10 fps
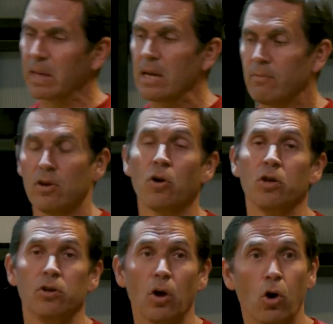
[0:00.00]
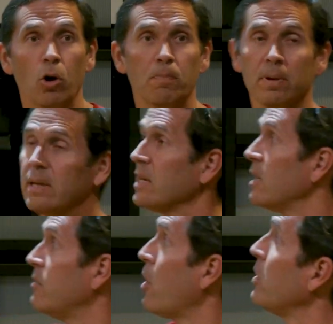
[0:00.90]
If you go to Europe, a
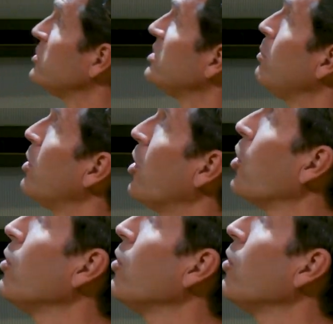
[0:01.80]
very similar